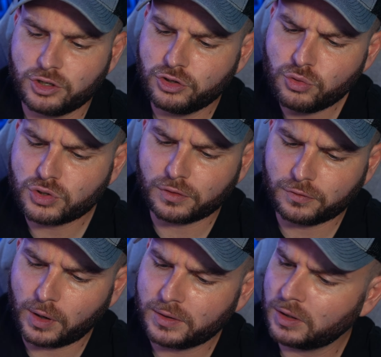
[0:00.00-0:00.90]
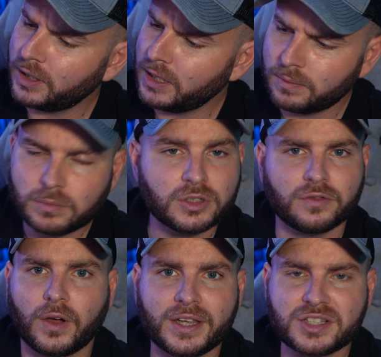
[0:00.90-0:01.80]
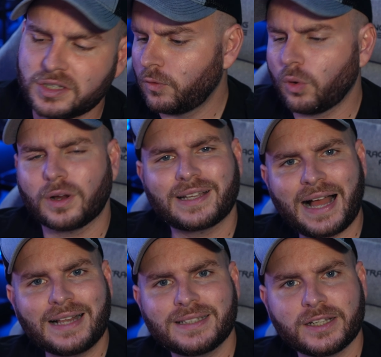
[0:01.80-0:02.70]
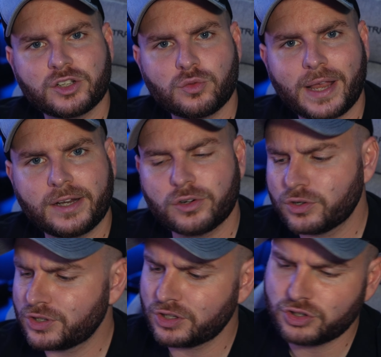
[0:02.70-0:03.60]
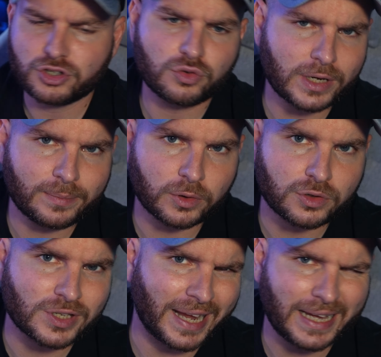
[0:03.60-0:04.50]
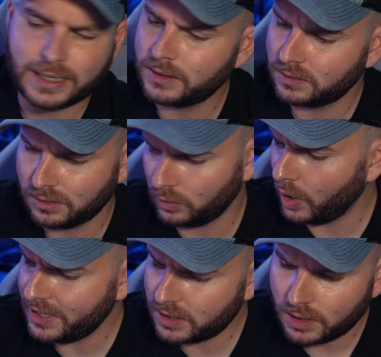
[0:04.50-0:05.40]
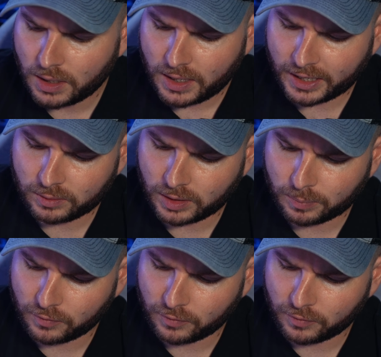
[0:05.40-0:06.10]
user-friendly device for content creators, streamers, and the like. It